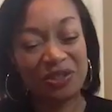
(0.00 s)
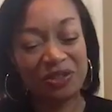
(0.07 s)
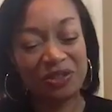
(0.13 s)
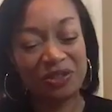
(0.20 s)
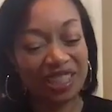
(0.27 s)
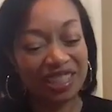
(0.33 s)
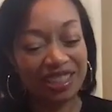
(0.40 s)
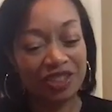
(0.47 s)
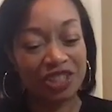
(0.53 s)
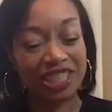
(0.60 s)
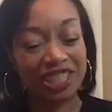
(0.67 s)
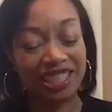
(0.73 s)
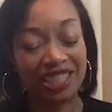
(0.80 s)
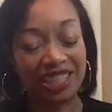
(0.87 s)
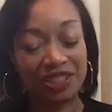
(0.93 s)
really good
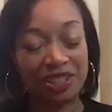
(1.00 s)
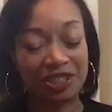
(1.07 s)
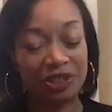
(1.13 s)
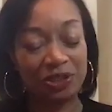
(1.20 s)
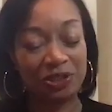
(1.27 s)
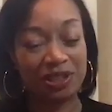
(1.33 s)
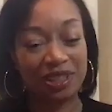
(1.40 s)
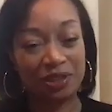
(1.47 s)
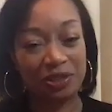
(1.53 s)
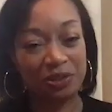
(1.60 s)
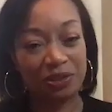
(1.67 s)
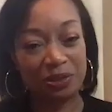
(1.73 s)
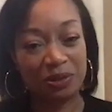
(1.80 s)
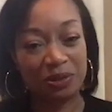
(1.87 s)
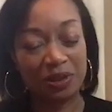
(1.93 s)
to hear that you said
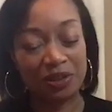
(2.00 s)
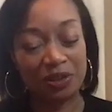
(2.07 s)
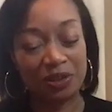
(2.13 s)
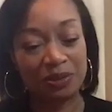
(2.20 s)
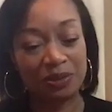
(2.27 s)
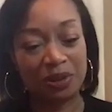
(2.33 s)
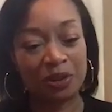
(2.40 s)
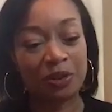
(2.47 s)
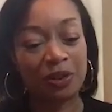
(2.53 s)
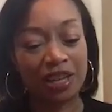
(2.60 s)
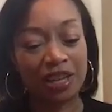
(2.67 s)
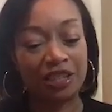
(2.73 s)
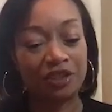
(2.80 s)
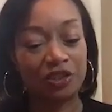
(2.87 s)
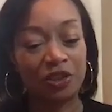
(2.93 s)
you
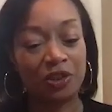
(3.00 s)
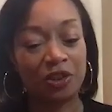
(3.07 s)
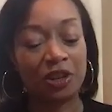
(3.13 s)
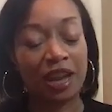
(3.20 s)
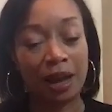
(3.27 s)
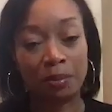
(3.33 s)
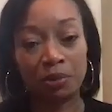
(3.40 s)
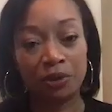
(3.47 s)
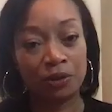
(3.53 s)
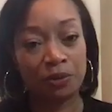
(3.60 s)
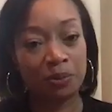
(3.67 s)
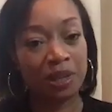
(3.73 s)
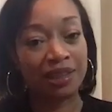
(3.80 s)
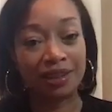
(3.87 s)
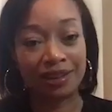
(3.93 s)
accredit your gapper
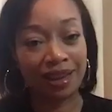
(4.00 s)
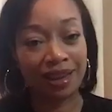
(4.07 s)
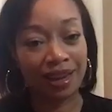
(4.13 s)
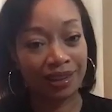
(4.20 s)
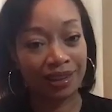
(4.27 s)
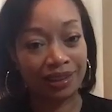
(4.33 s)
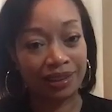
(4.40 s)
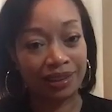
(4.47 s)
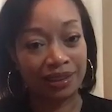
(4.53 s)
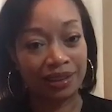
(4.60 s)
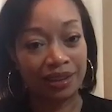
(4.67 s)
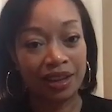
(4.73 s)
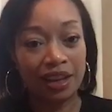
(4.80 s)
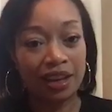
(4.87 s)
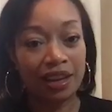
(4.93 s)
with the lighting.
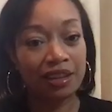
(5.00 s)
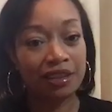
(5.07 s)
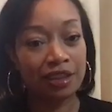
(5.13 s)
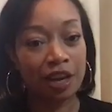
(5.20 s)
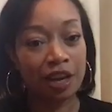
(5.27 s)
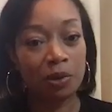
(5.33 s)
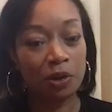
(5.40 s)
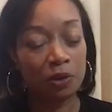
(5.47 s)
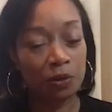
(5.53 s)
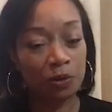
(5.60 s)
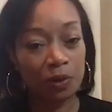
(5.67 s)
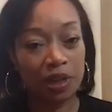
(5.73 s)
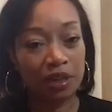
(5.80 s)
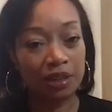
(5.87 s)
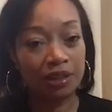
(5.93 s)
And I would
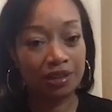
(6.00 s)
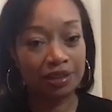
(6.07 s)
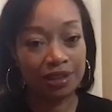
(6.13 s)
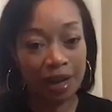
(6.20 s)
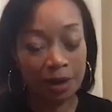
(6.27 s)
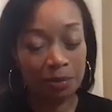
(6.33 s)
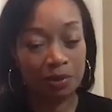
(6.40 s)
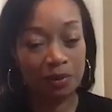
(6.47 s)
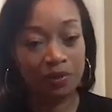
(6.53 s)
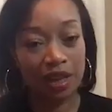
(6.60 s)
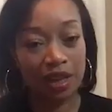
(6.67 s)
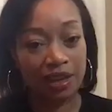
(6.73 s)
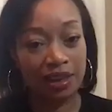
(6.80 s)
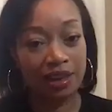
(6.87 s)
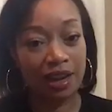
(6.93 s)
agree the type of
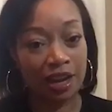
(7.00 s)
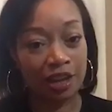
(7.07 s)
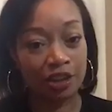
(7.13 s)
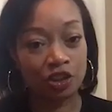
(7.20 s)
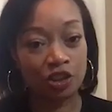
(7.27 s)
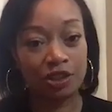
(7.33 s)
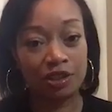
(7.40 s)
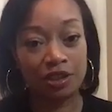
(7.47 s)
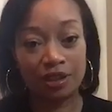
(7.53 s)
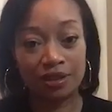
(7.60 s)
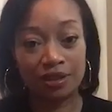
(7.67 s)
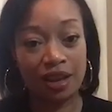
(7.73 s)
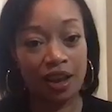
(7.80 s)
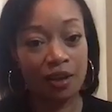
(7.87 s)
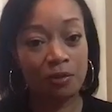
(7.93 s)
lighting actually does
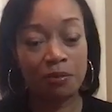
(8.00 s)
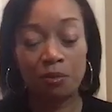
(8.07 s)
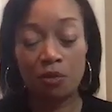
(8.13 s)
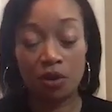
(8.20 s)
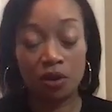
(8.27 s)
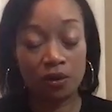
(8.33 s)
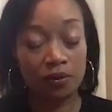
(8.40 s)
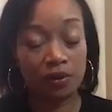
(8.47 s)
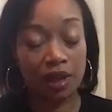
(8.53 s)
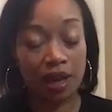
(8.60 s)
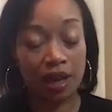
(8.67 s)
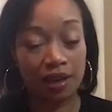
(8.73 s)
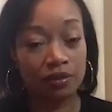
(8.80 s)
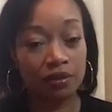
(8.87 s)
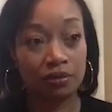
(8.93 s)
have more of
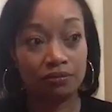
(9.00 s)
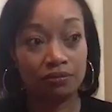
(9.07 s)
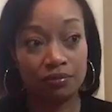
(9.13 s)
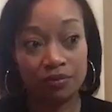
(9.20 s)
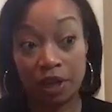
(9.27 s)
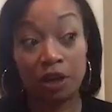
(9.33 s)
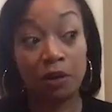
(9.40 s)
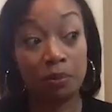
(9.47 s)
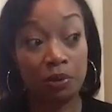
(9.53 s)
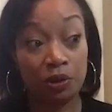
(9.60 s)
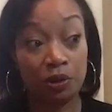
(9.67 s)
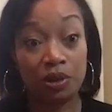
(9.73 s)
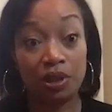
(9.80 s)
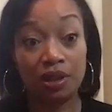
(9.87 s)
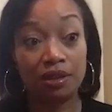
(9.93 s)
that
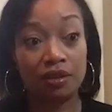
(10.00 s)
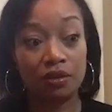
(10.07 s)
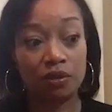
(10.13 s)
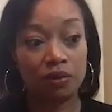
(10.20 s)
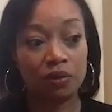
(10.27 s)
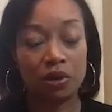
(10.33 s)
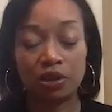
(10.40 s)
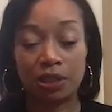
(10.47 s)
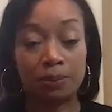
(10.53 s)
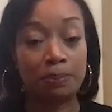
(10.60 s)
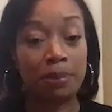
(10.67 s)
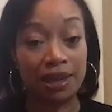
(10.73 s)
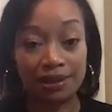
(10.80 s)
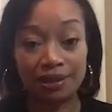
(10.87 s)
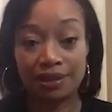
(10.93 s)
therapeutic
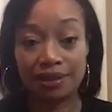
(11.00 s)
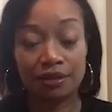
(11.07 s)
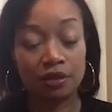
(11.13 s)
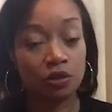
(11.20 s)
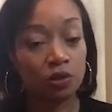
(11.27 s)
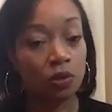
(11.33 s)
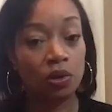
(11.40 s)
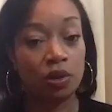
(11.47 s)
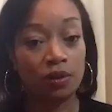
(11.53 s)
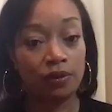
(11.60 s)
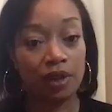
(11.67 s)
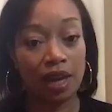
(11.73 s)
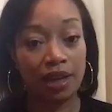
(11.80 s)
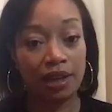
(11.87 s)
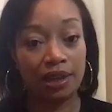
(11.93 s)
space sort of
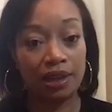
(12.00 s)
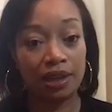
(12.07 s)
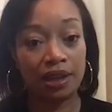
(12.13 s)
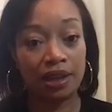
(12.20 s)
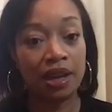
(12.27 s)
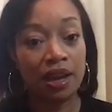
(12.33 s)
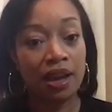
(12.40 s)
lighting.